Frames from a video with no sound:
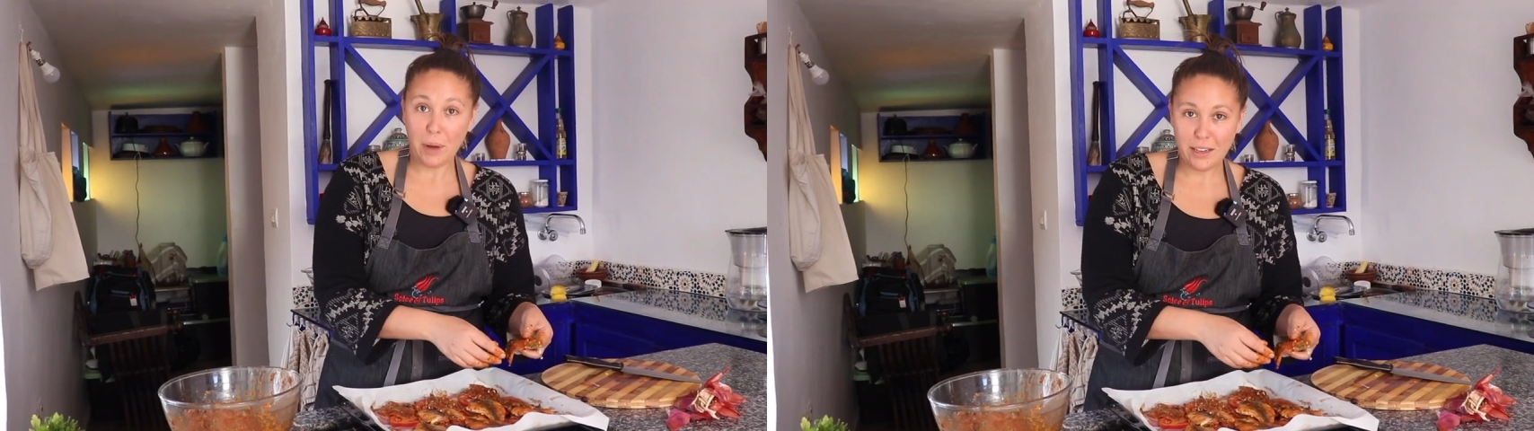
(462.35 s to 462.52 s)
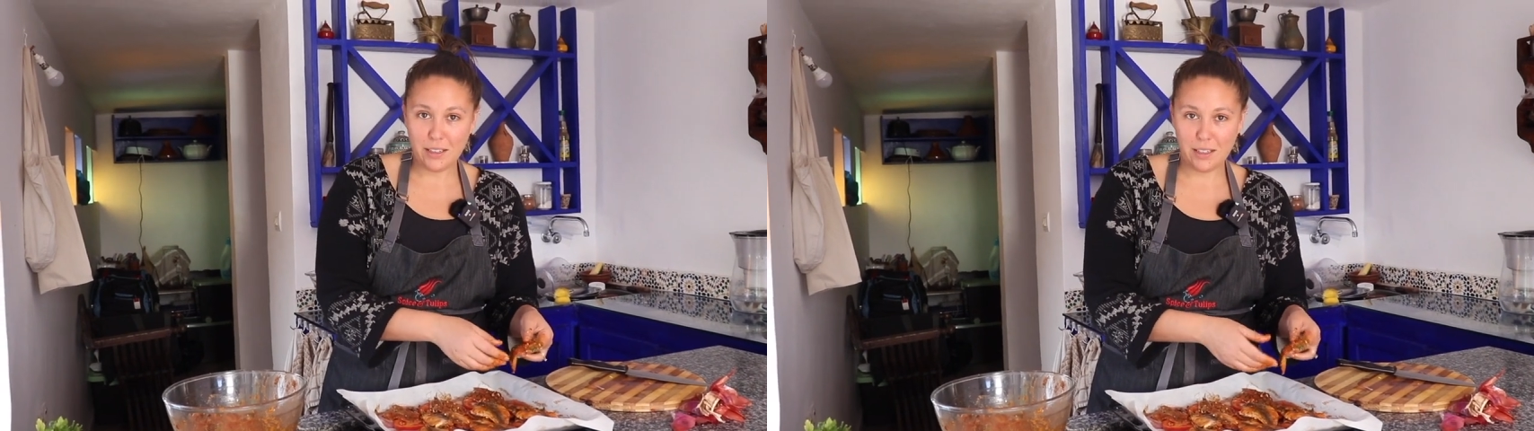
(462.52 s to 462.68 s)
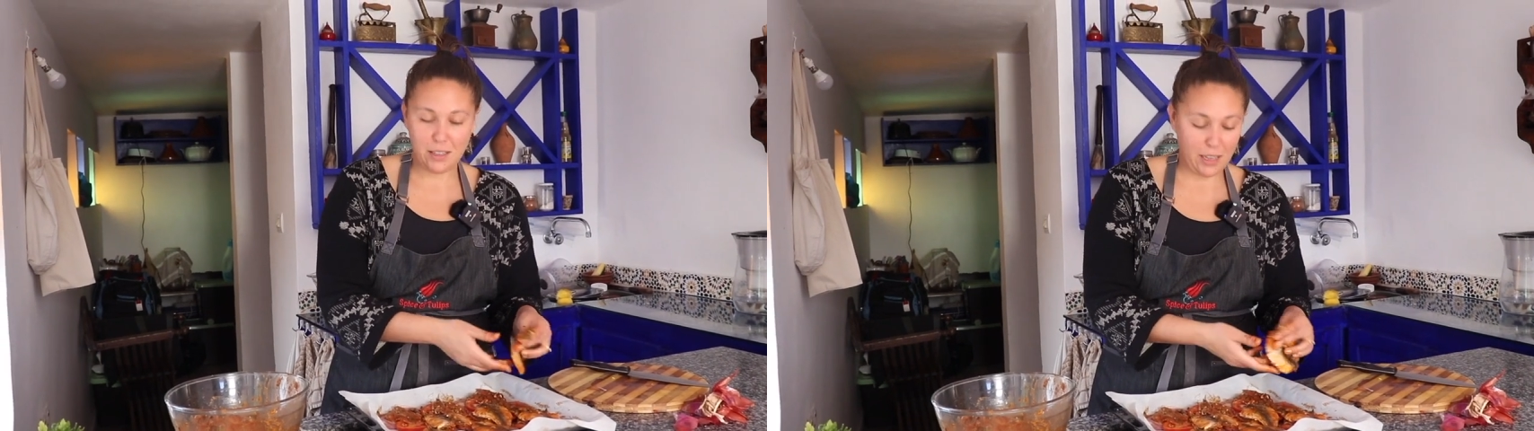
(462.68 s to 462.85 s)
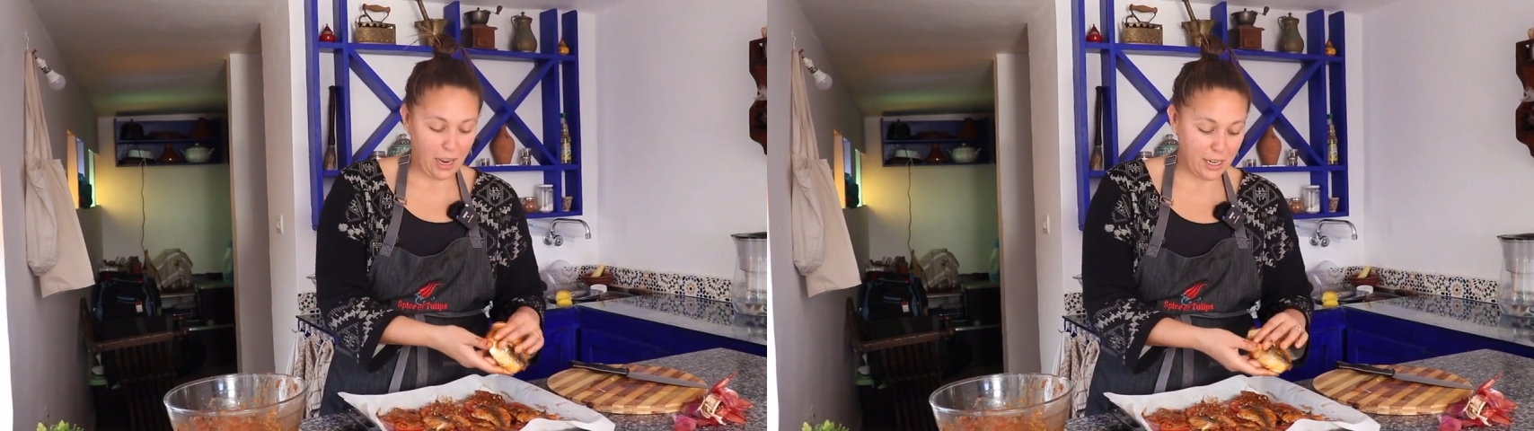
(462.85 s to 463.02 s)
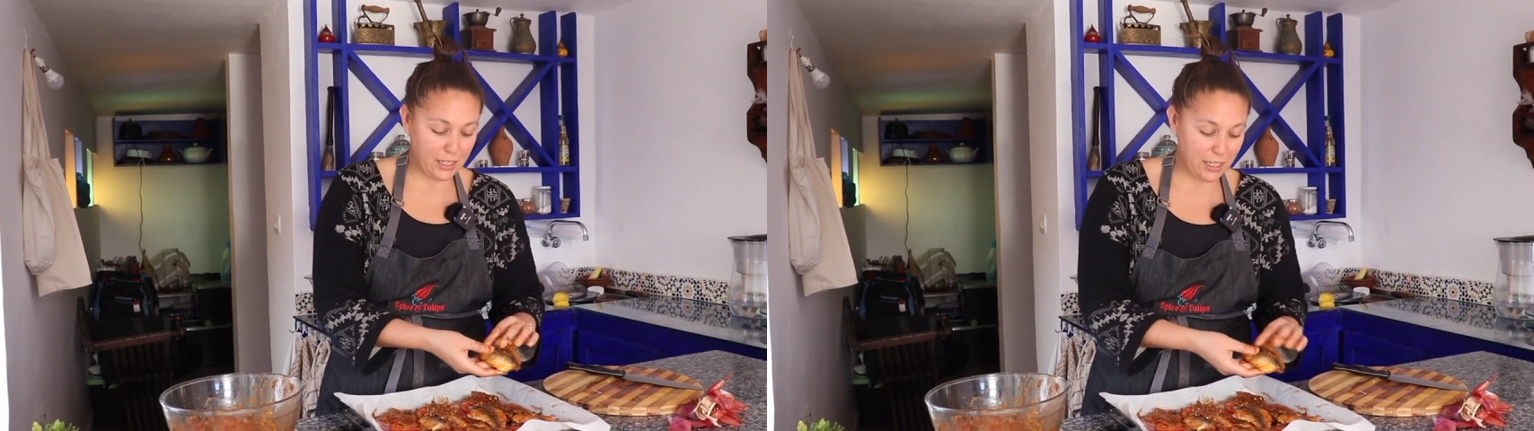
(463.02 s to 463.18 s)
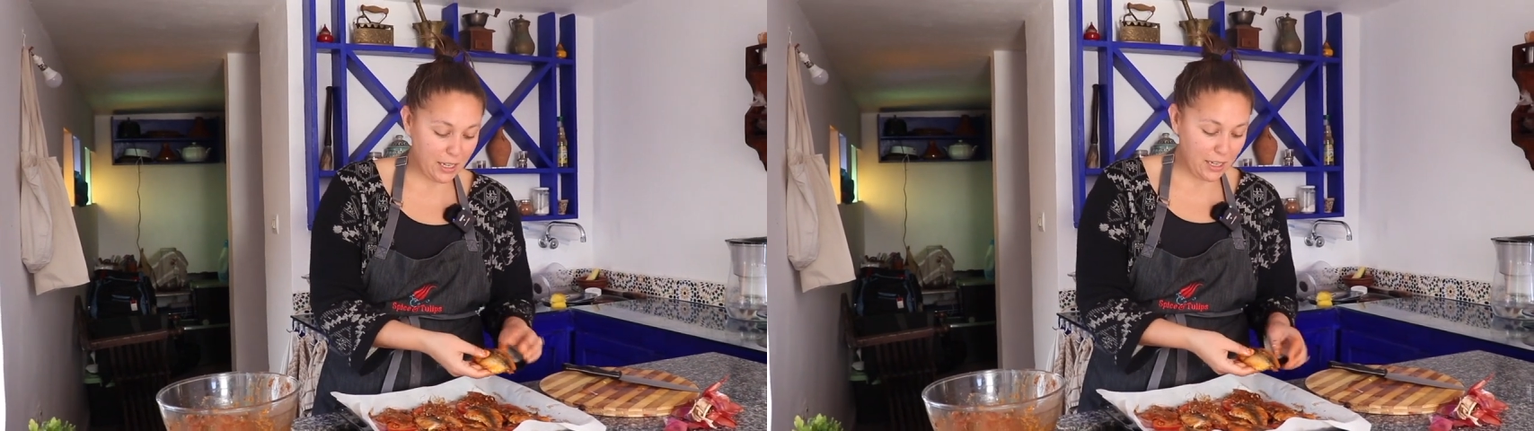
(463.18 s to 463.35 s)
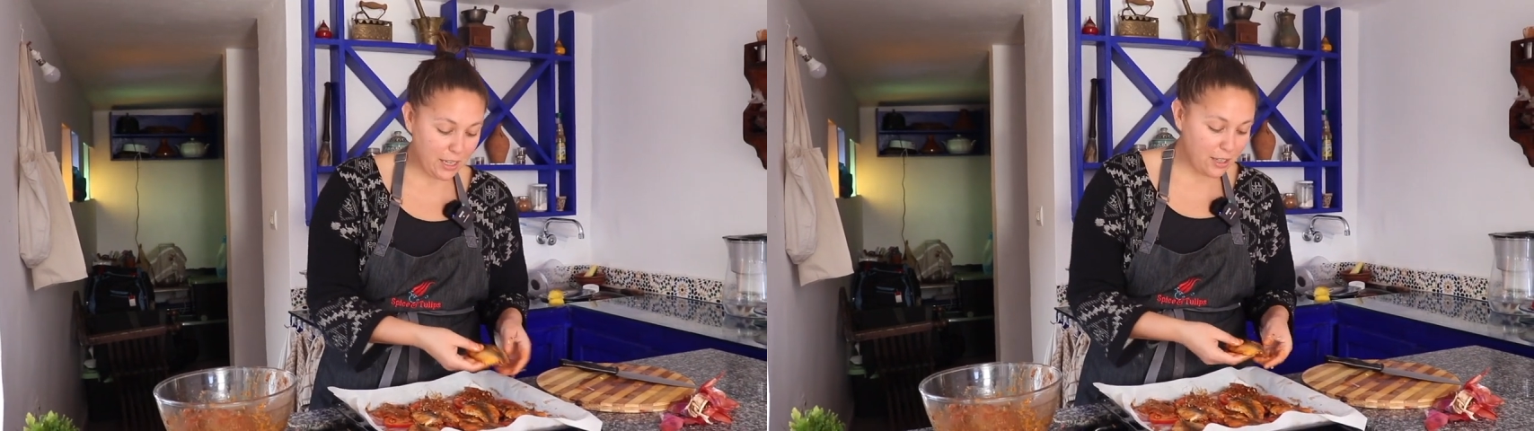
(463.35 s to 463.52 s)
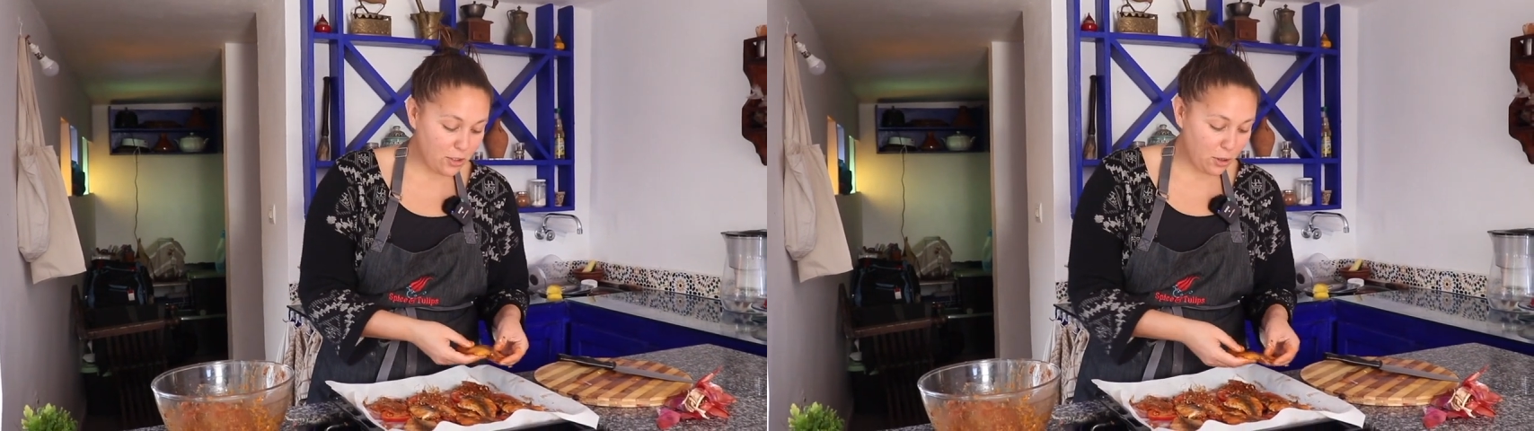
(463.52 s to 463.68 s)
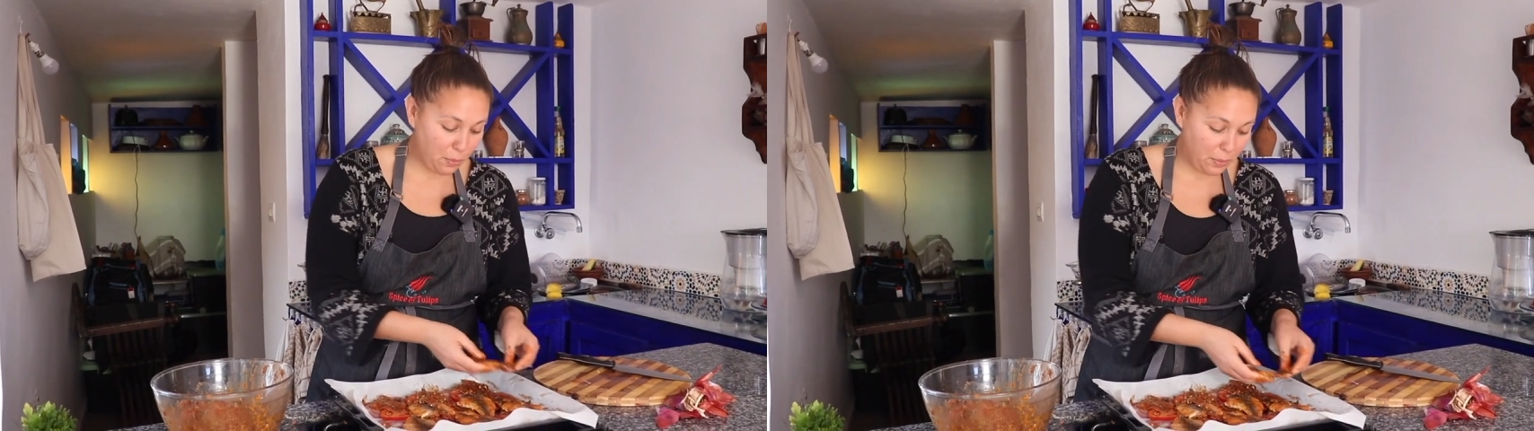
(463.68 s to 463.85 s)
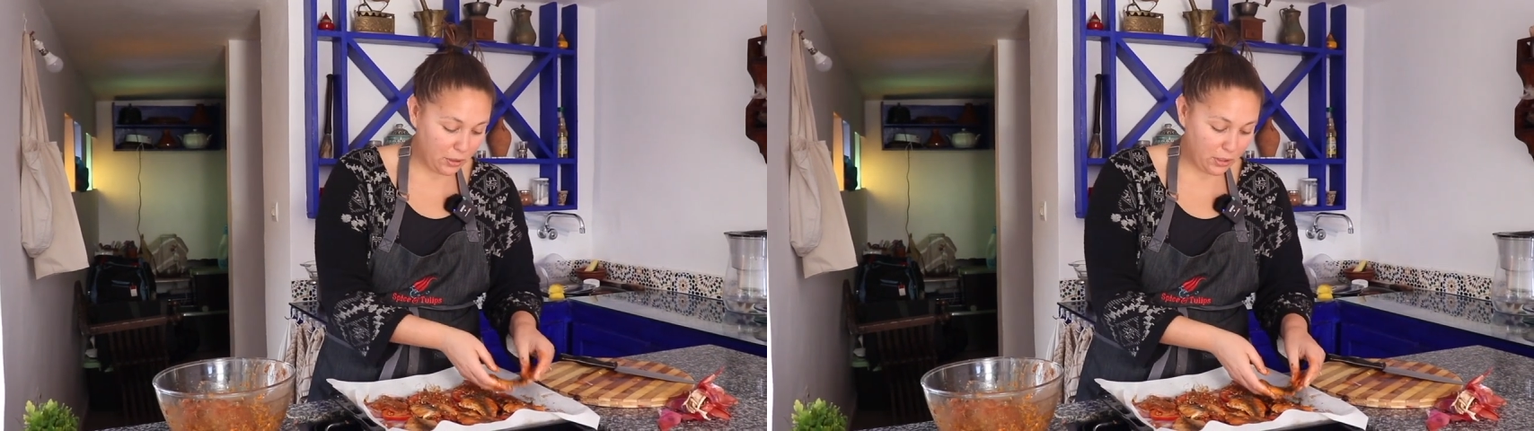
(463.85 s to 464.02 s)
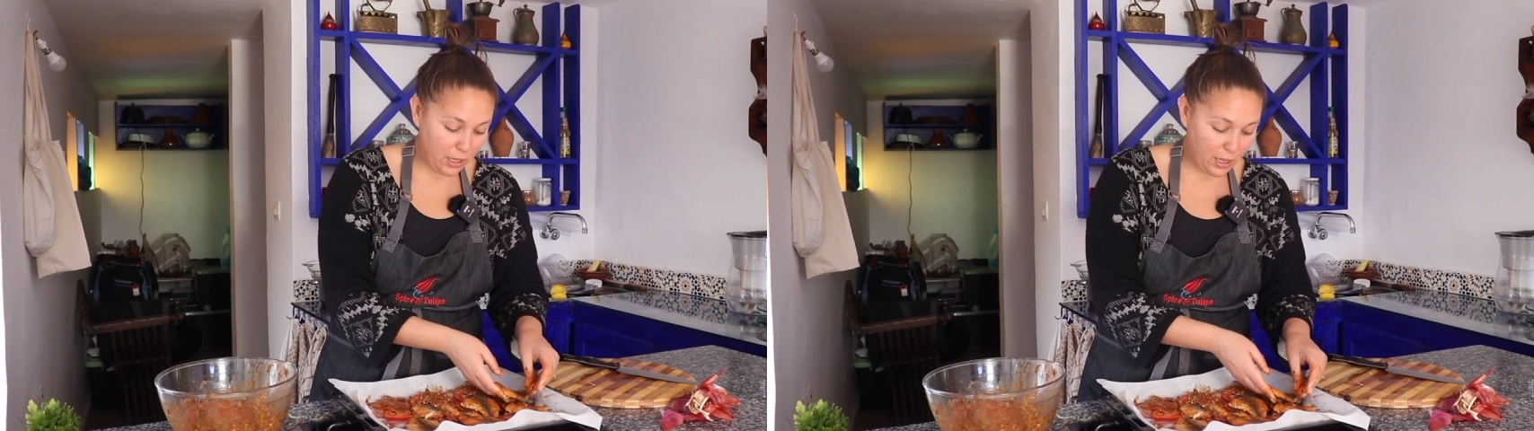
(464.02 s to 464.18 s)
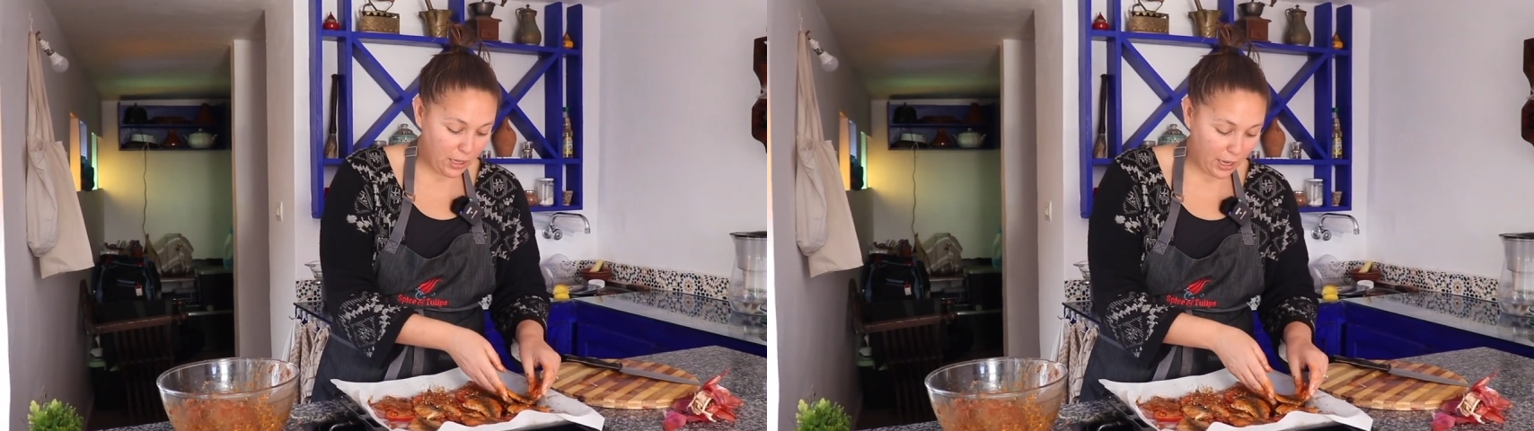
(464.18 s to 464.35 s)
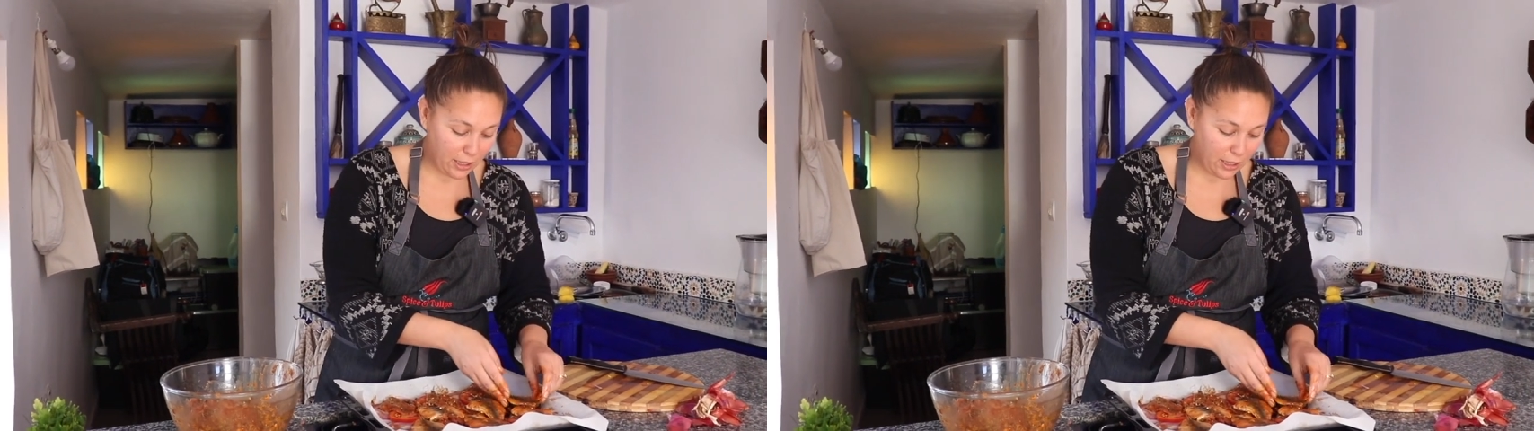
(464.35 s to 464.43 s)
but the idea is you're building